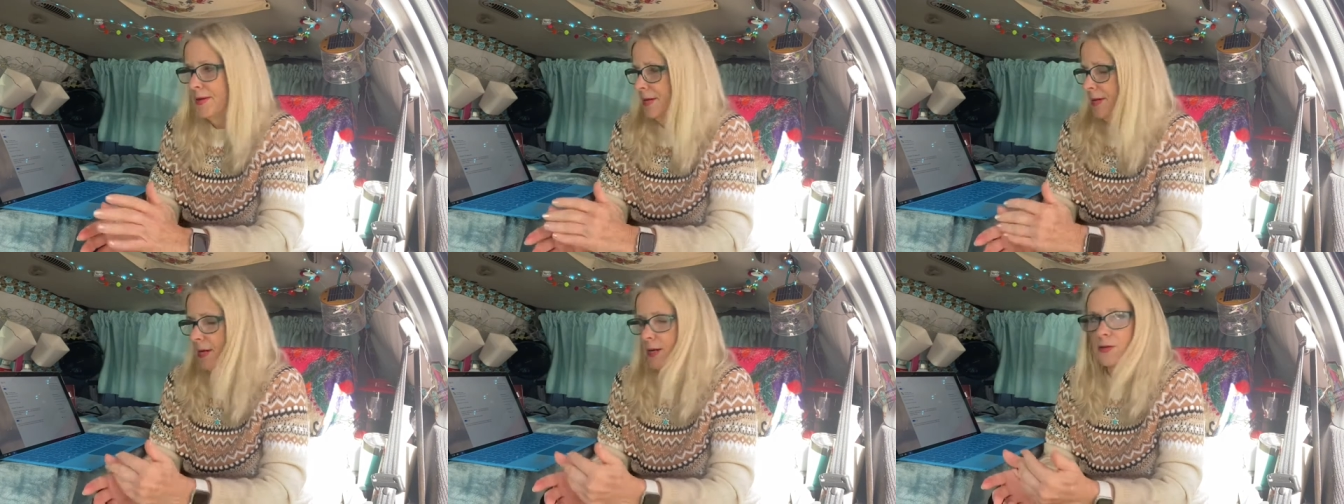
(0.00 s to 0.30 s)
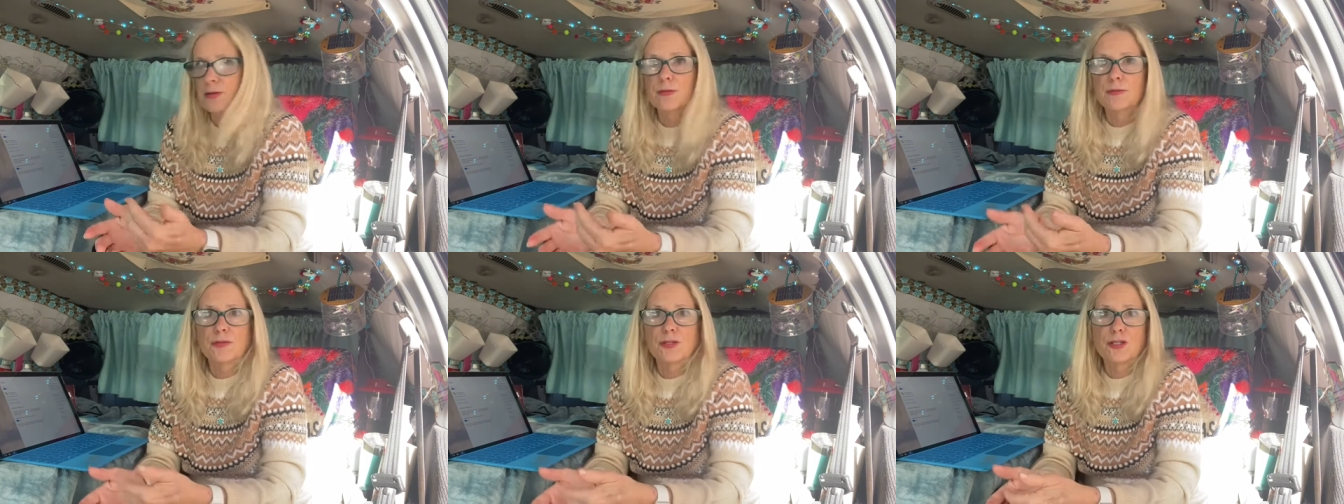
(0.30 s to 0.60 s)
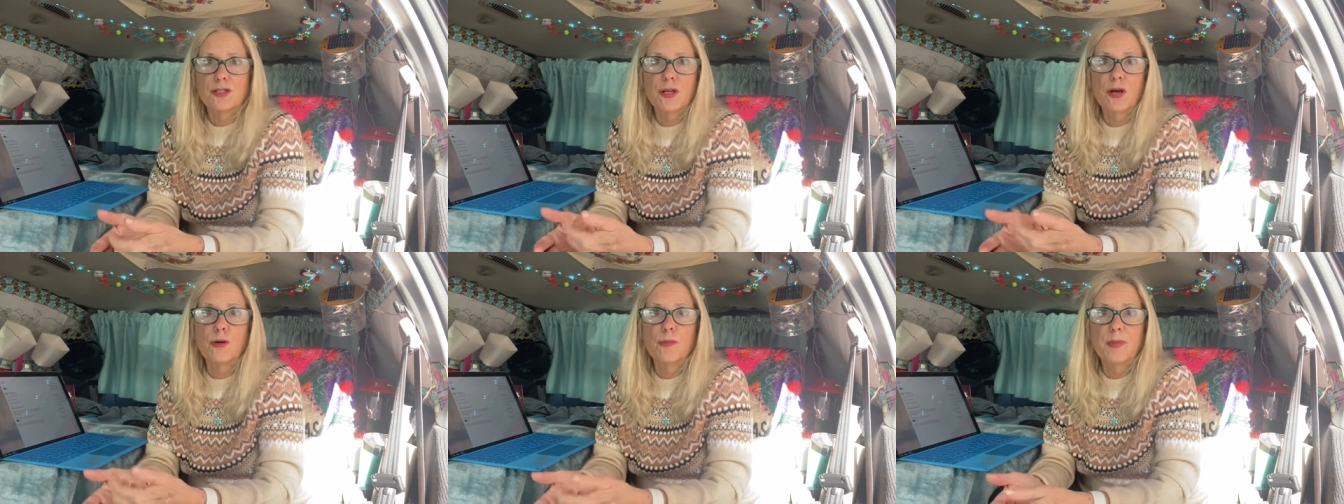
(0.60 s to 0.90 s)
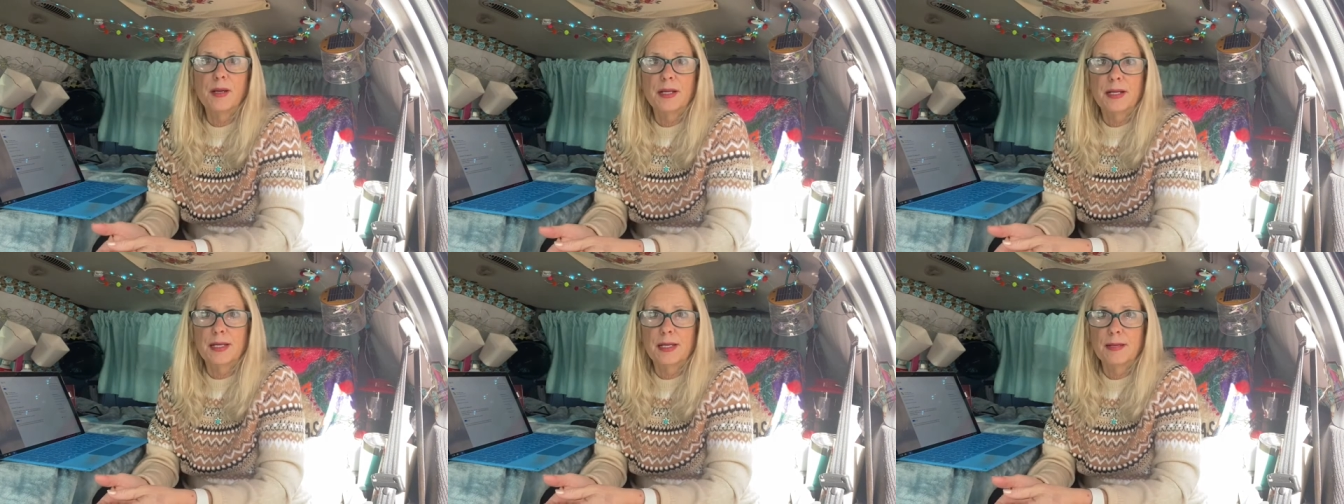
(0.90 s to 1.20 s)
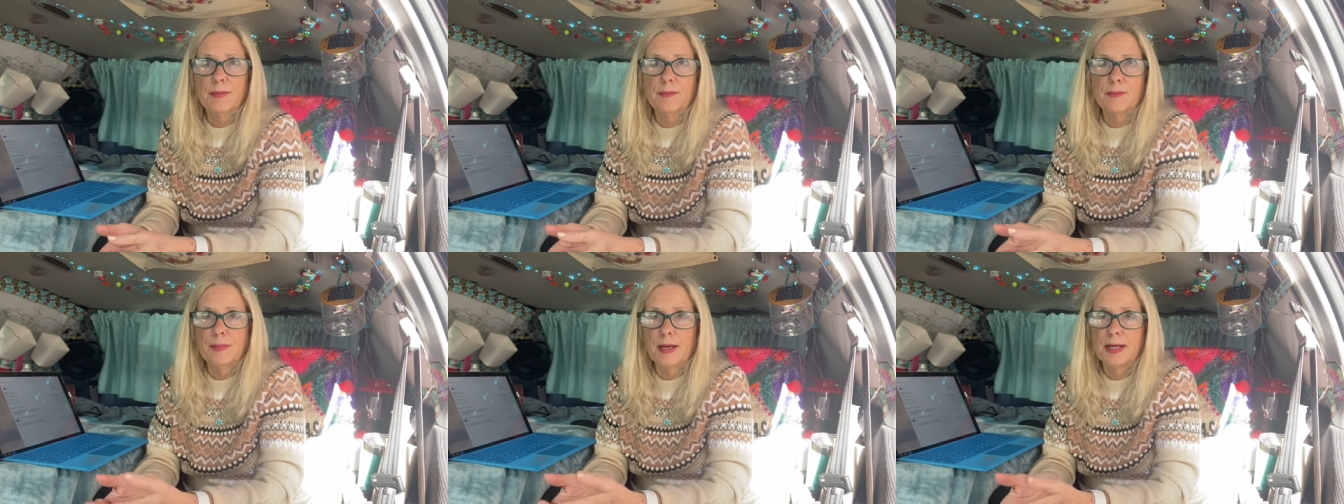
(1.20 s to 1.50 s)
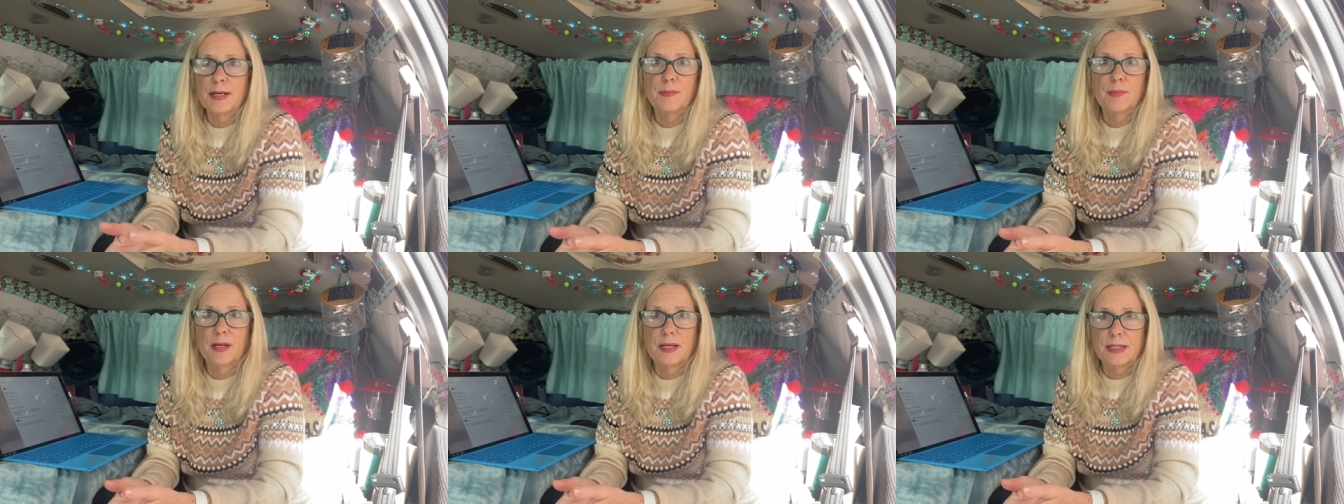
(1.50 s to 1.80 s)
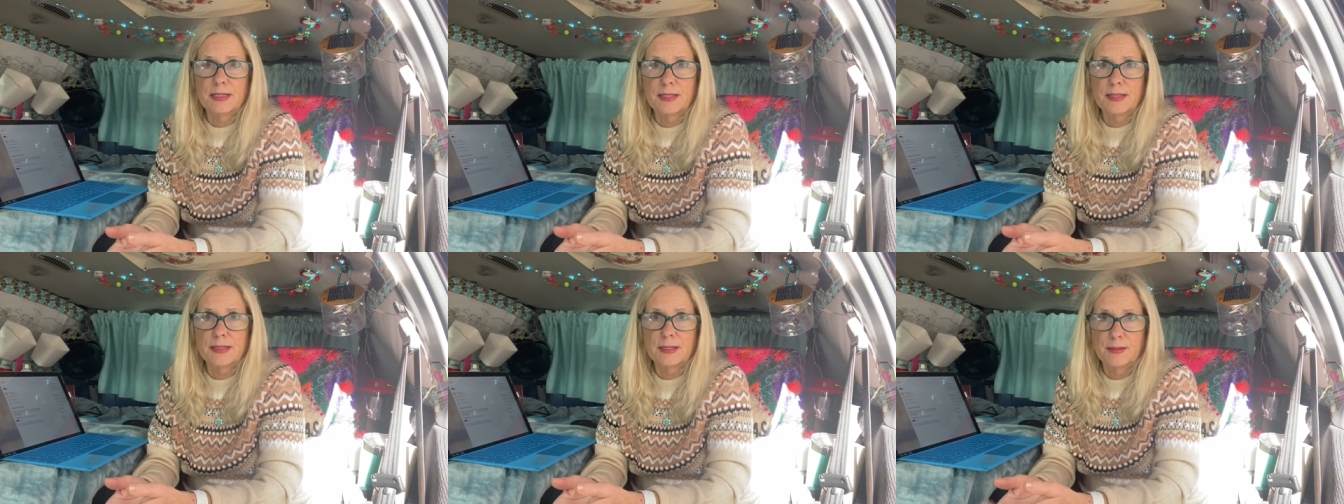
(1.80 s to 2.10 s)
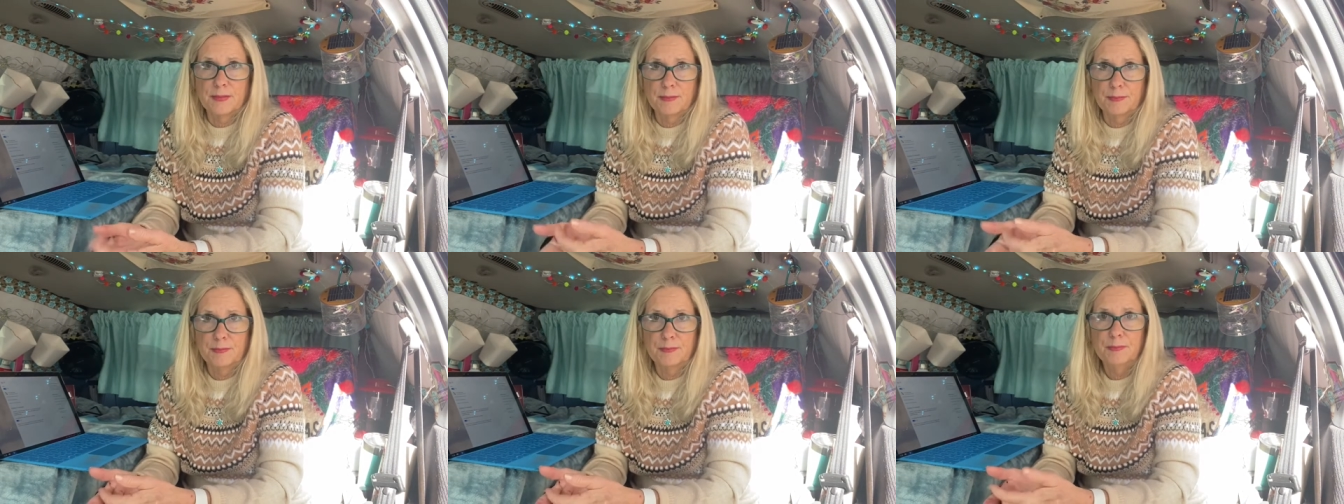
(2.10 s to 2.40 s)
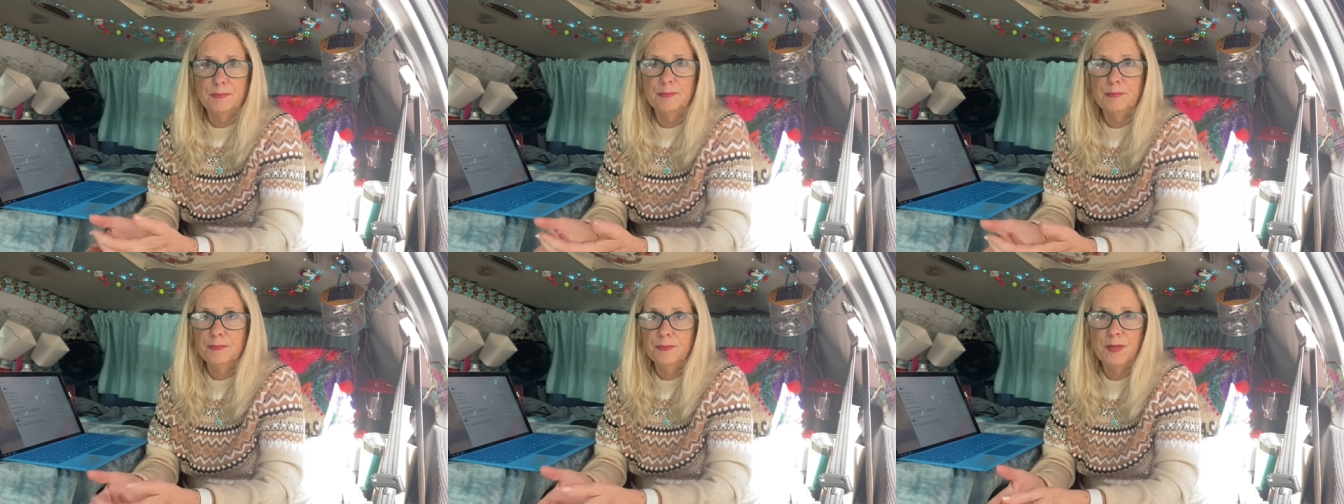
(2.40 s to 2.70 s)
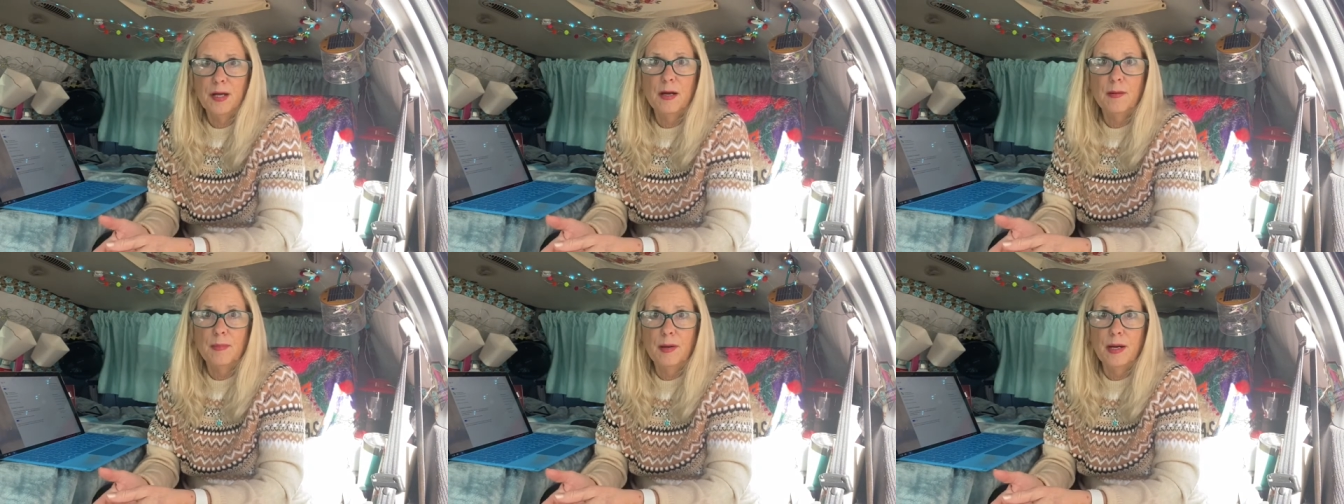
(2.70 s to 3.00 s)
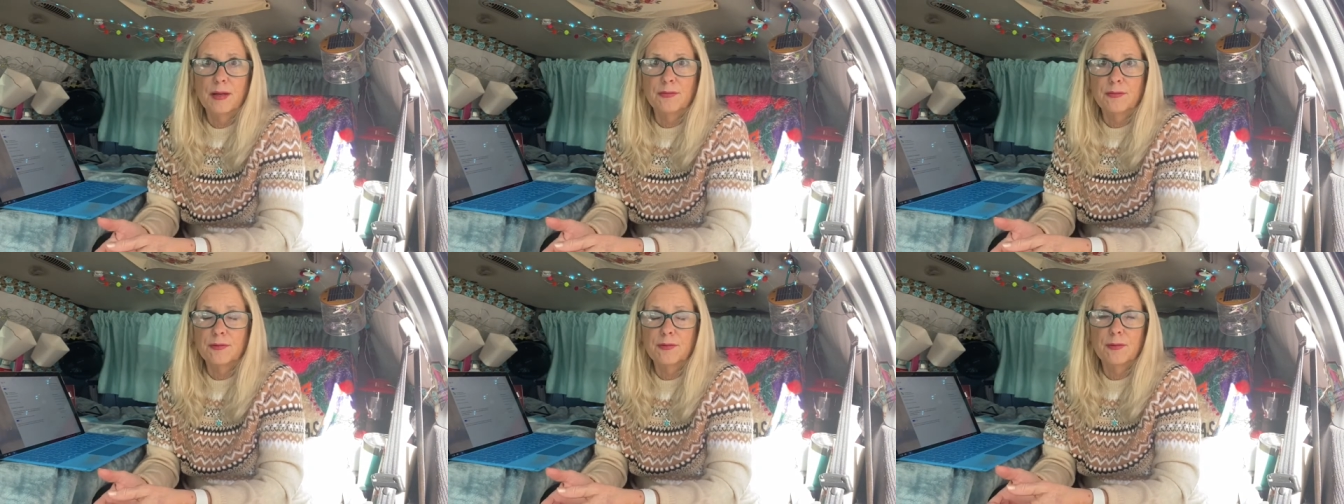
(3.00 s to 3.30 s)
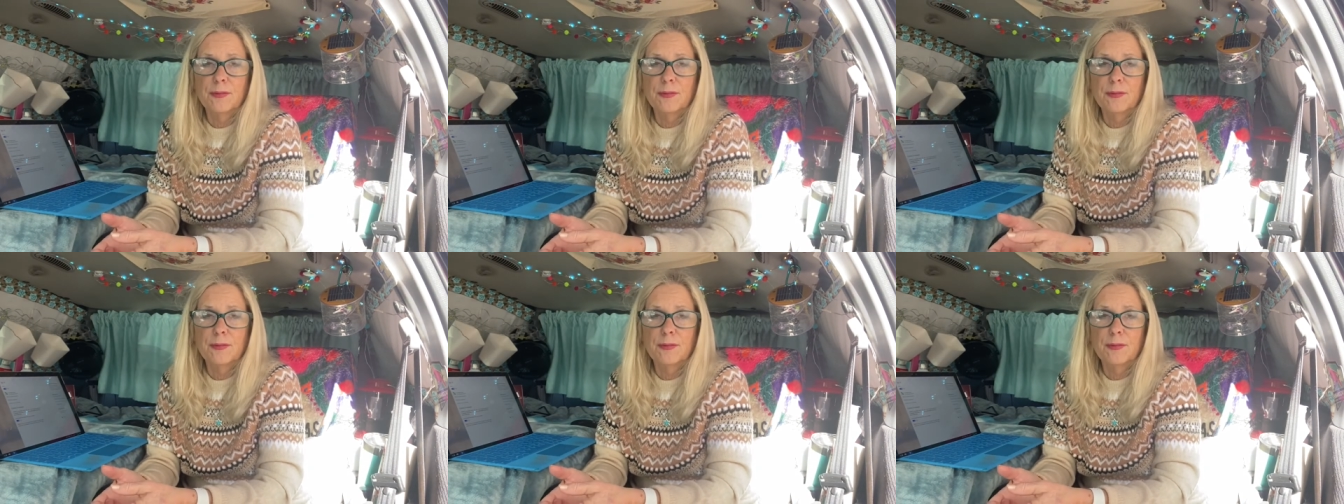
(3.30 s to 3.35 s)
And you have so many megabytes a month.